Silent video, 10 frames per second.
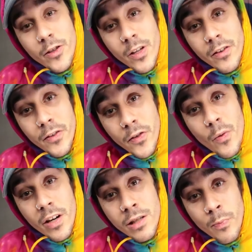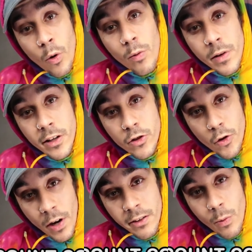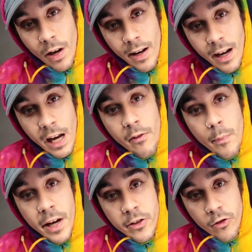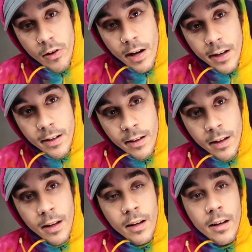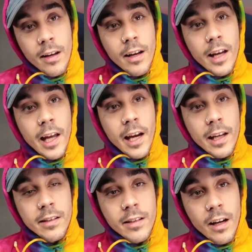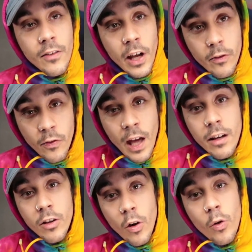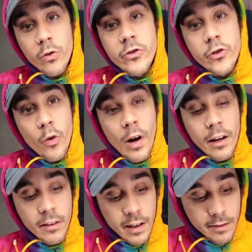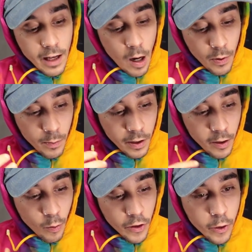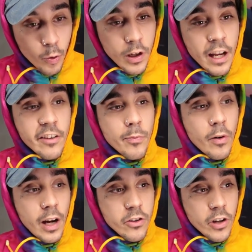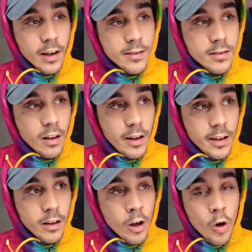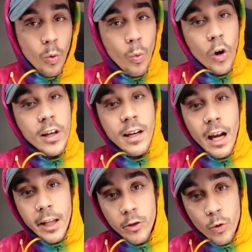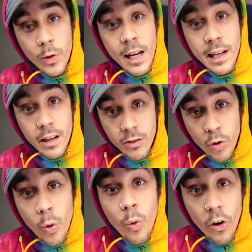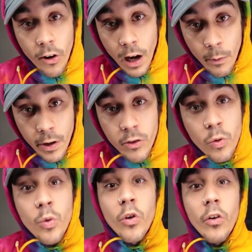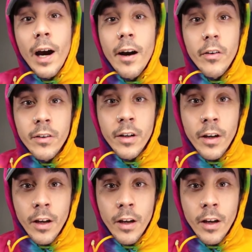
If you want to support me in a direct way, I have a Patreon, and that goes directly into helping me with creative projects, like working on creating a tour. I want to tour around